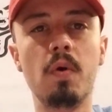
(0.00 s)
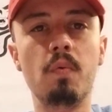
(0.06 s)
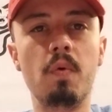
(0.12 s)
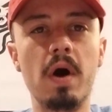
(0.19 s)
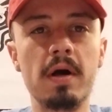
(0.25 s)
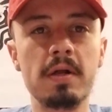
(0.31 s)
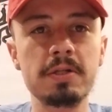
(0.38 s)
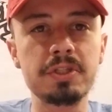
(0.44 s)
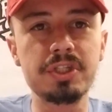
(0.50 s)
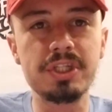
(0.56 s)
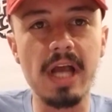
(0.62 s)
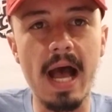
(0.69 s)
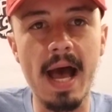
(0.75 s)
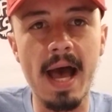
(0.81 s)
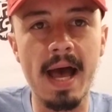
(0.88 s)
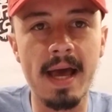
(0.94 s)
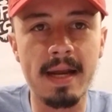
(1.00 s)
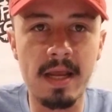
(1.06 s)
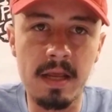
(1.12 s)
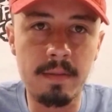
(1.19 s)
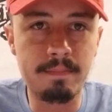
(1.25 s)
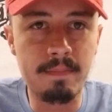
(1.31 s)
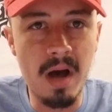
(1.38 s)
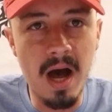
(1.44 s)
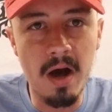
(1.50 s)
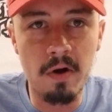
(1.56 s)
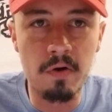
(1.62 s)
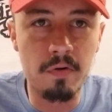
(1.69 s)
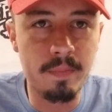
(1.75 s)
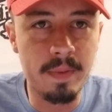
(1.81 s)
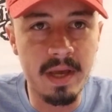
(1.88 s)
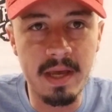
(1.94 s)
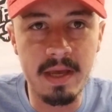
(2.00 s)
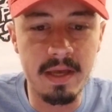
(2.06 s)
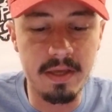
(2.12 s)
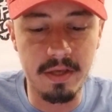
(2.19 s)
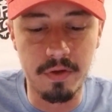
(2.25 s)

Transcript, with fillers: One shining moment